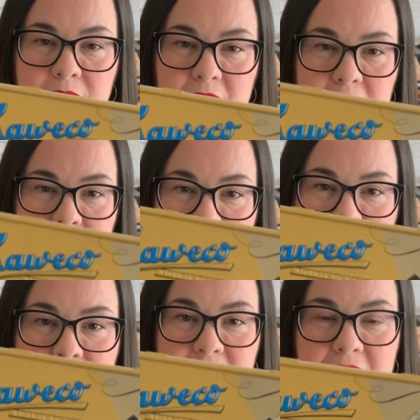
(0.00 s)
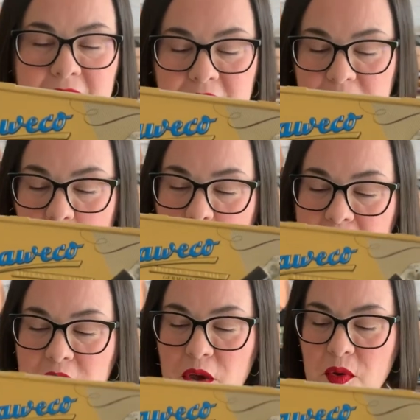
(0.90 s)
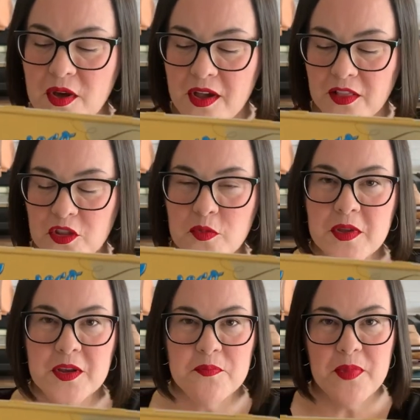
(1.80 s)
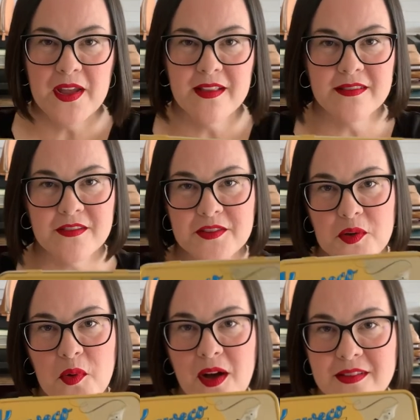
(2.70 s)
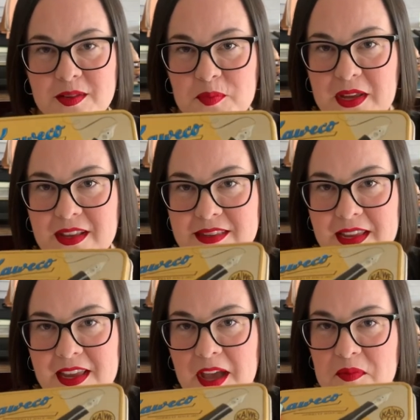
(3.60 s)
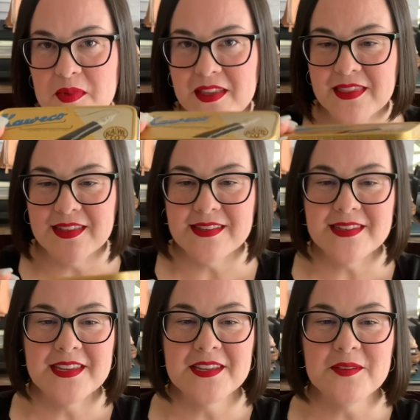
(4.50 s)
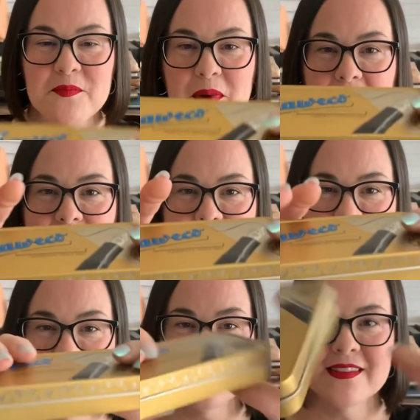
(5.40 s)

and Kaweco aluminum pens are so awesome because they come in these tin boxes,